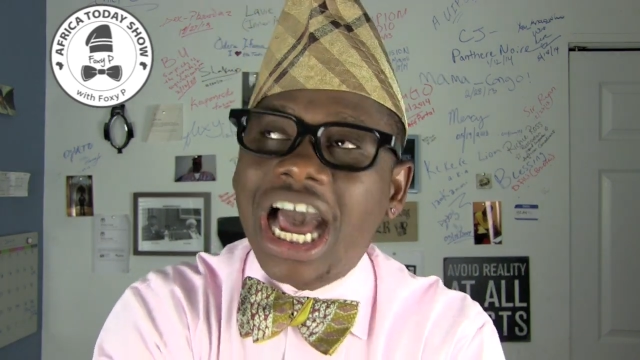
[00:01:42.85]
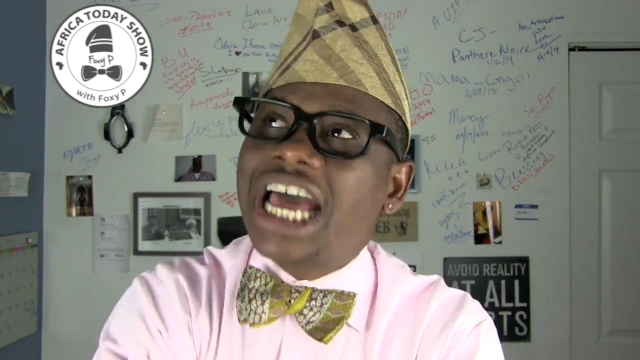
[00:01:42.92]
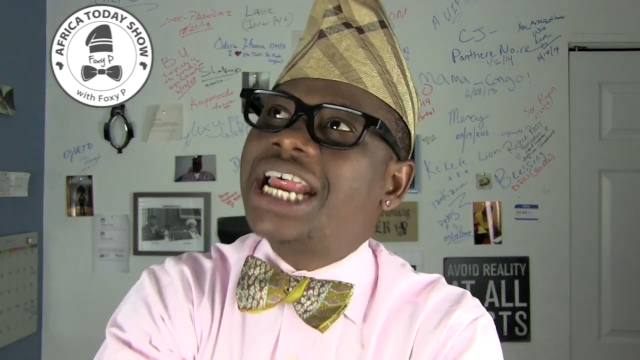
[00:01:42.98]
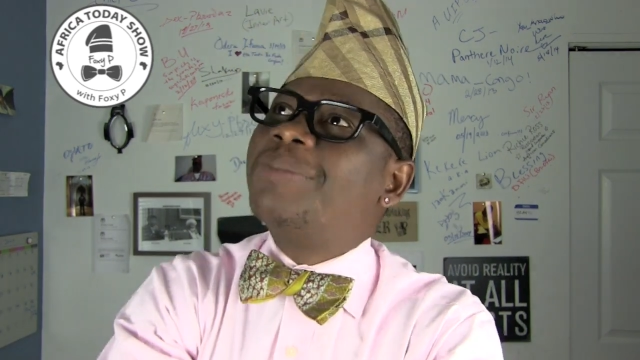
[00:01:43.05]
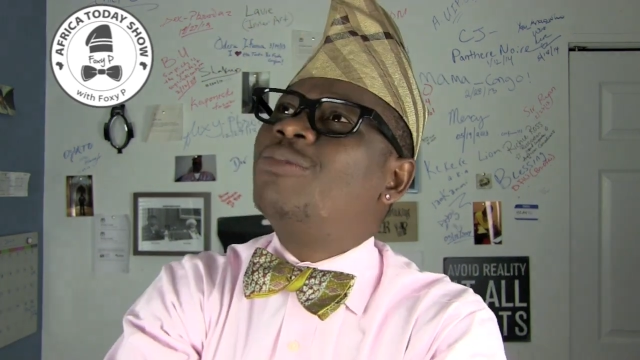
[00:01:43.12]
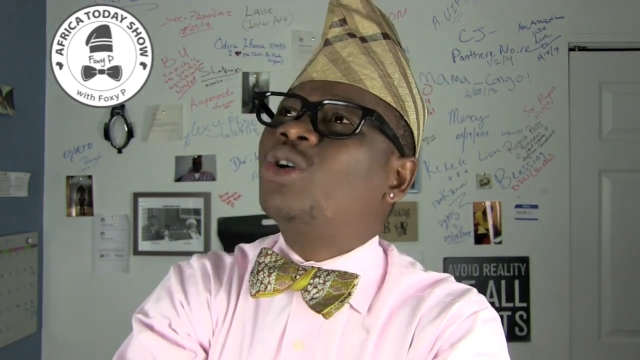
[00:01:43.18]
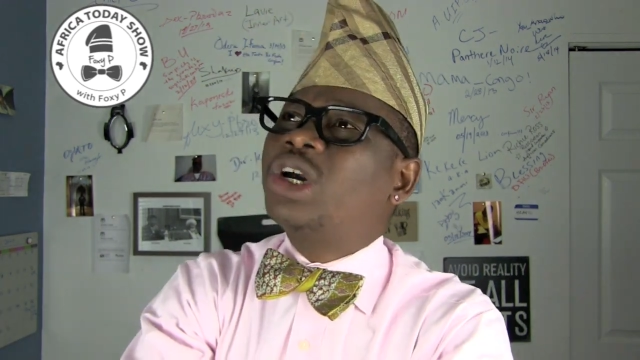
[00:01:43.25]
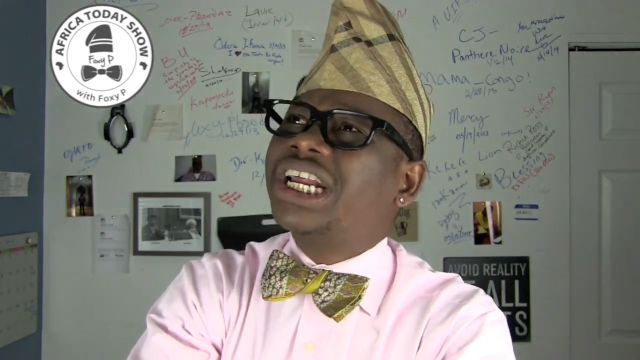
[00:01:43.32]
And
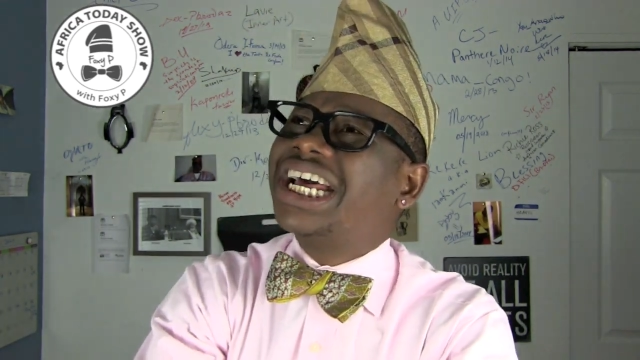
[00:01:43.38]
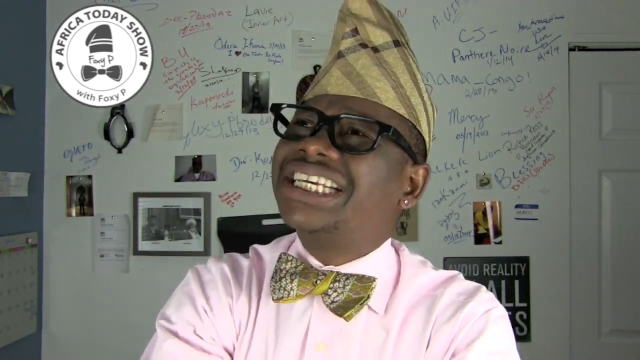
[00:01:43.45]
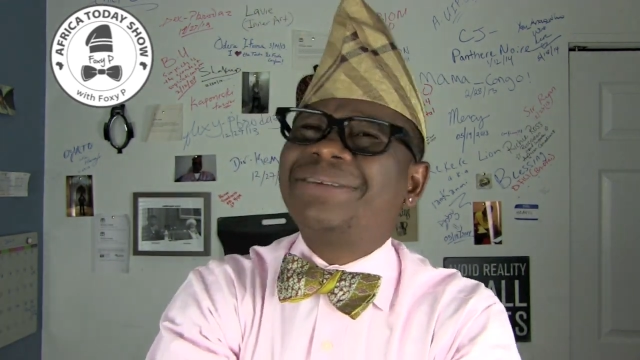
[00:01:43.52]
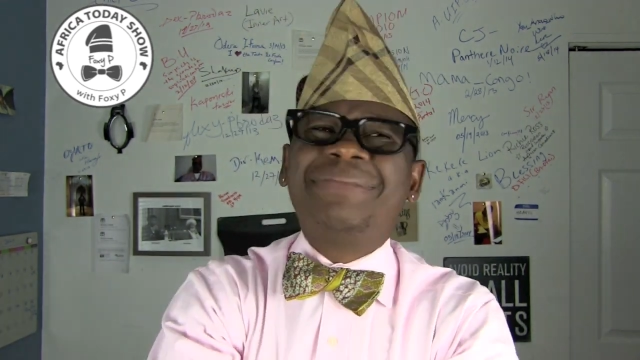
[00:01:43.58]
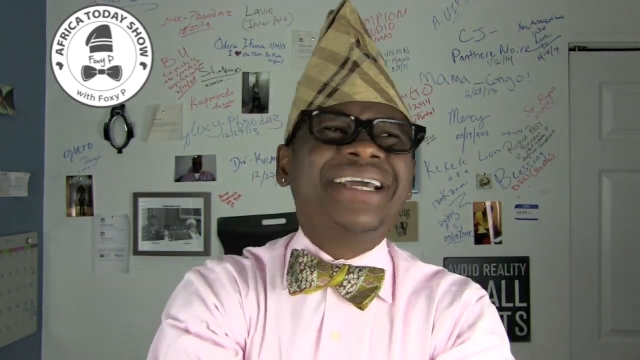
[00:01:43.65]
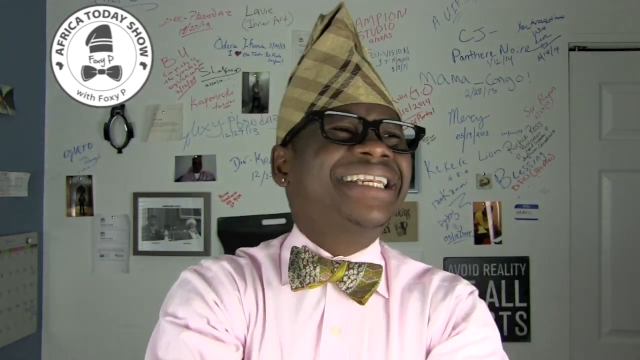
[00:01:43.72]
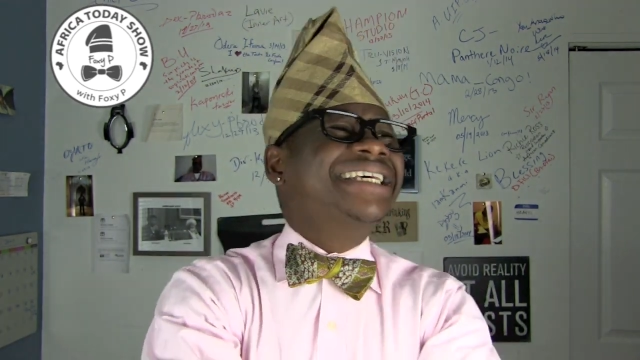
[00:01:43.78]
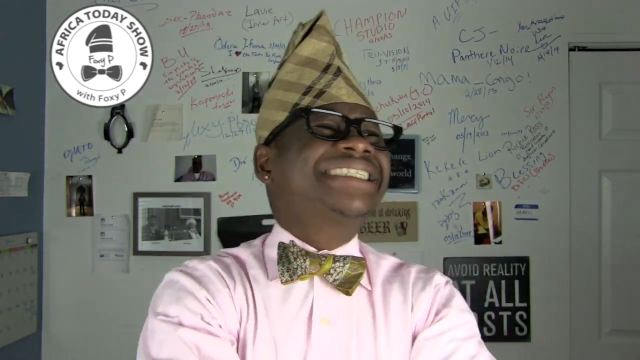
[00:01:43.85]
I'm looking at it,
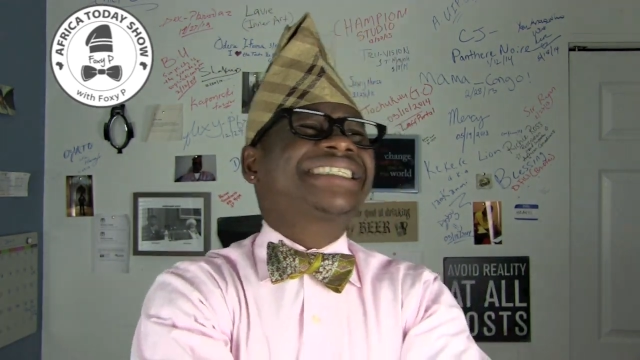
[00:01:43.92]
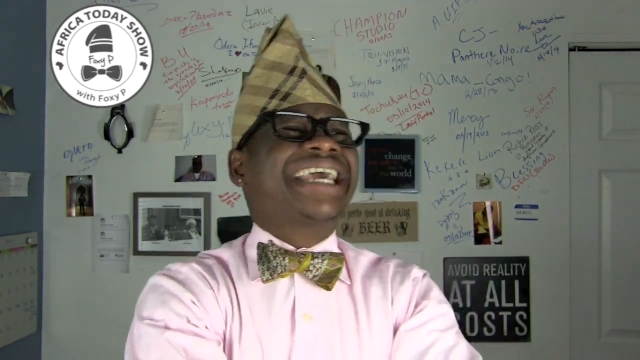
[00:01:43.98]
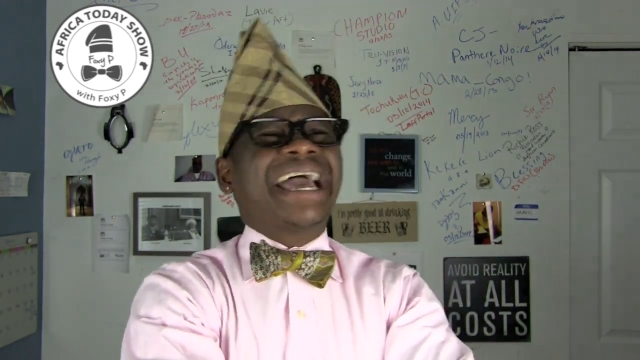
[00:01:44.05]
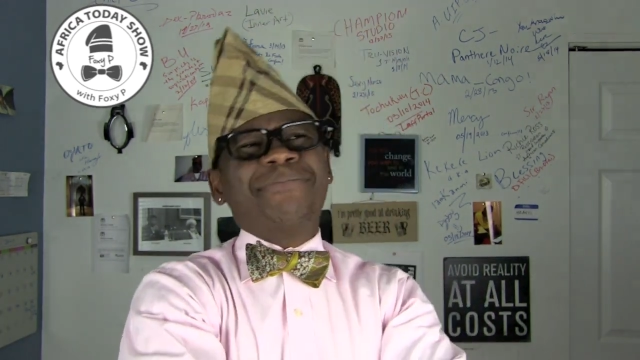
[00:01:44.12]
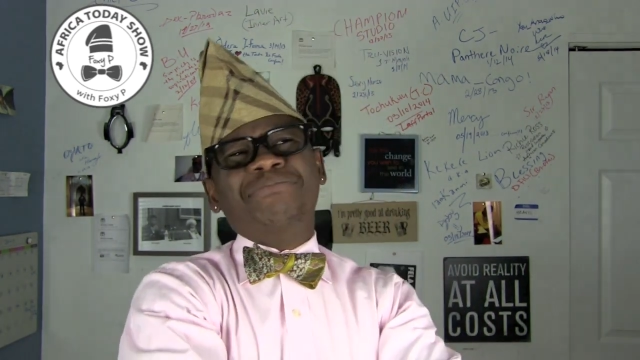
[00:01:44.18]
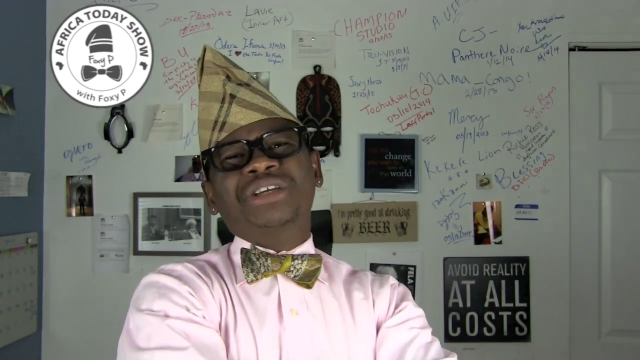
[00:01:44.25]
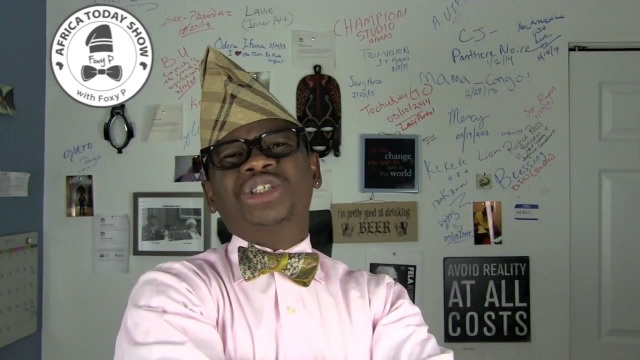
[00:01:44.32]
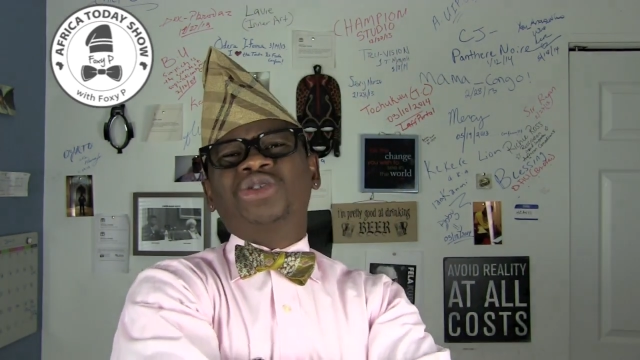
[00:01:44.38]
I'm like, this
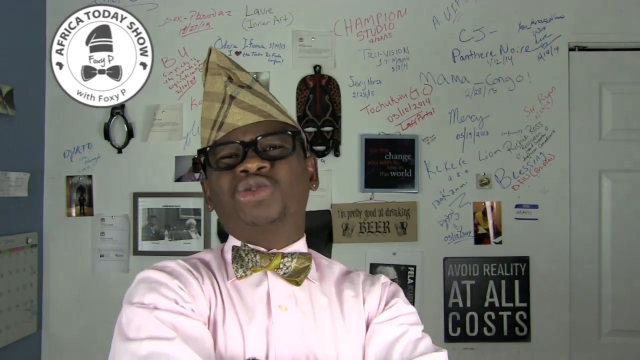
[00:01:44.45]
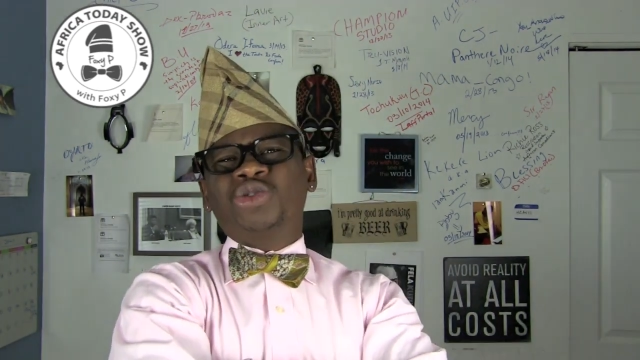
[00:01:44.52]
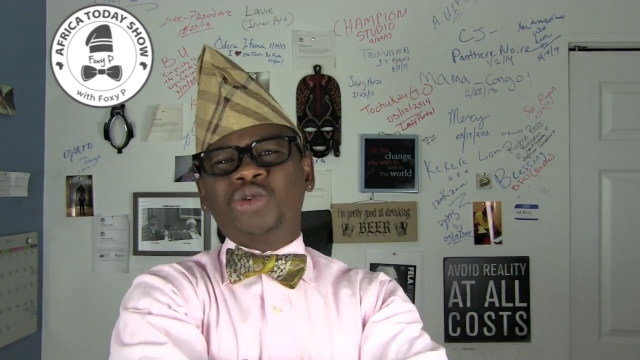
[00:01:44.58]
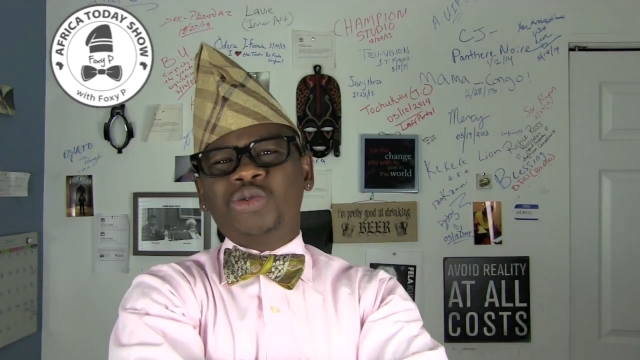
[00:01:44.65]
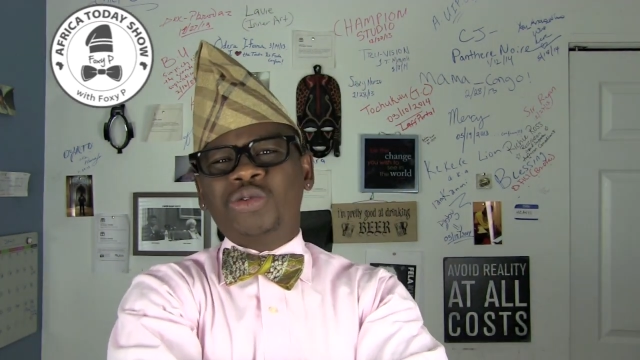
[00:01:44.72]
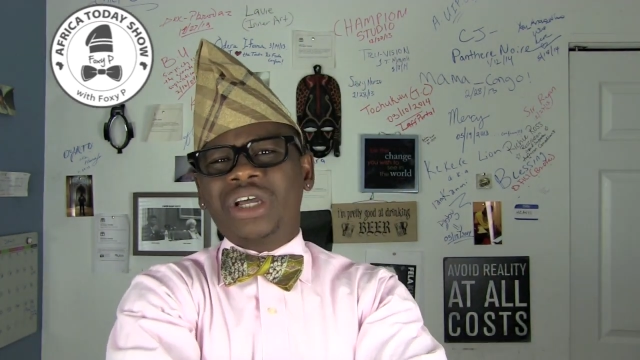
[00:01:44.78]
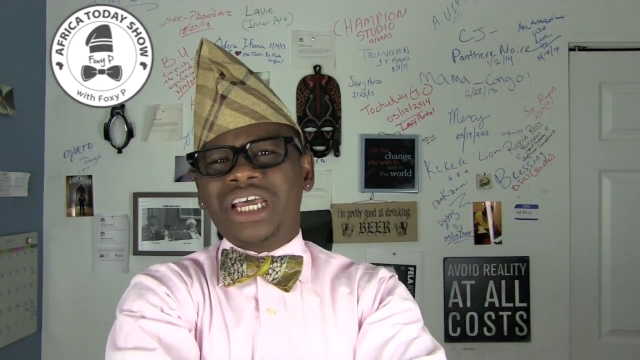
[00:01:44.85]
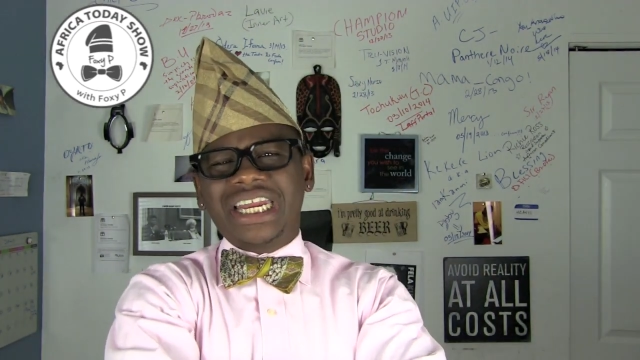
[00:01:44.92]
can't be
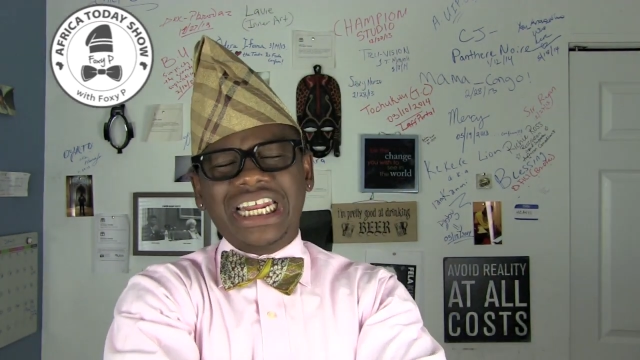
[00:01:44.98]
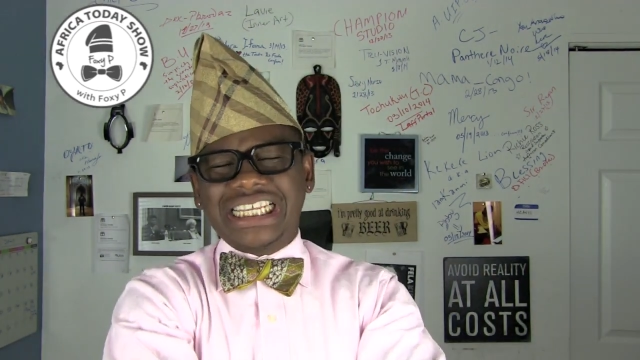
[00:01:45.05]
true.